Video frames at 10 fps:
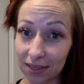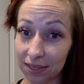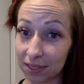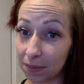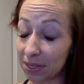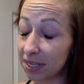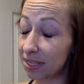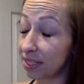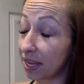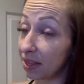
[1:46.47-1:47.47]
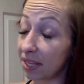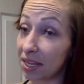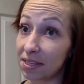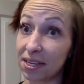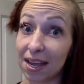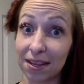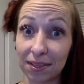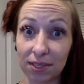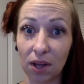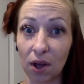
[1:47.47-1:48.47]
some insanely
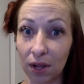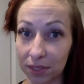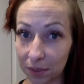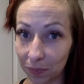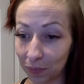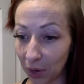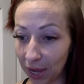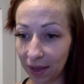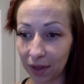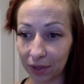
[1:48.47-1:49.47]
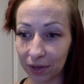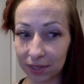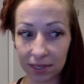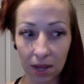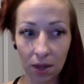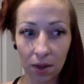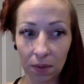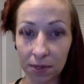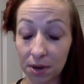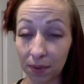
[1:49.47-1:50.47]
intense, awesome, bright colors,
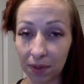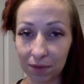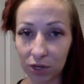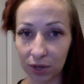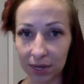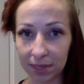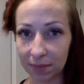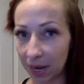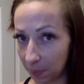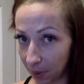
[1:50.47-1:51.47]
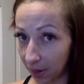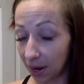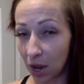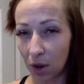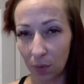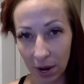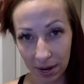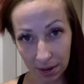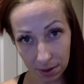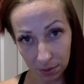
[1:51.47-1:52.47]
which I would love to try someday. But right
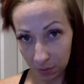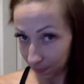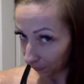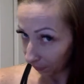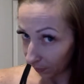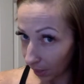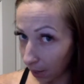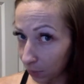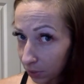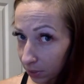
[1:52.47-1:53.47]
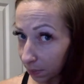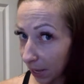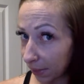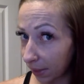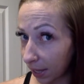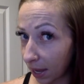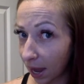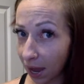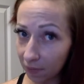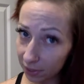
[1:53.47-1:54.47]
now, I
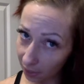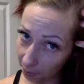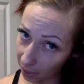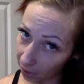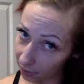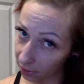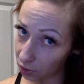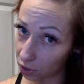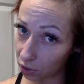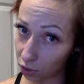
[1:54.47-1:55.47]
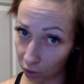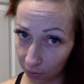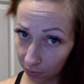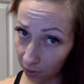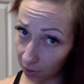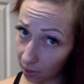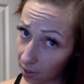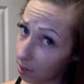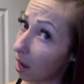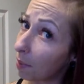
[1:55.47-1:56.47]
haven't dyed my hair since June.
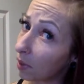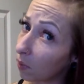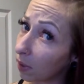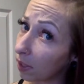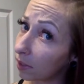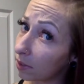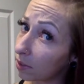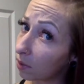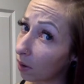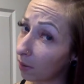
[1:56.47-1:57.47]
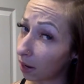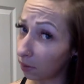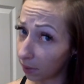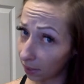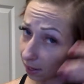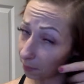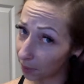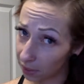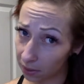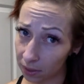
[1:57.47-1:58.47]
I've been wanting to grow it out, and I have
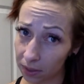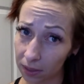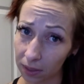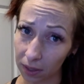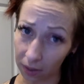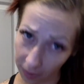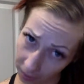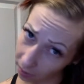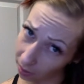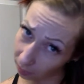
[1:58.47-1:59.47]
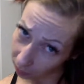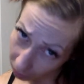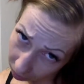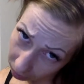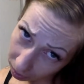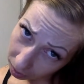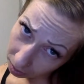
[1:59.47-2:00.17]
been. I don't even know how long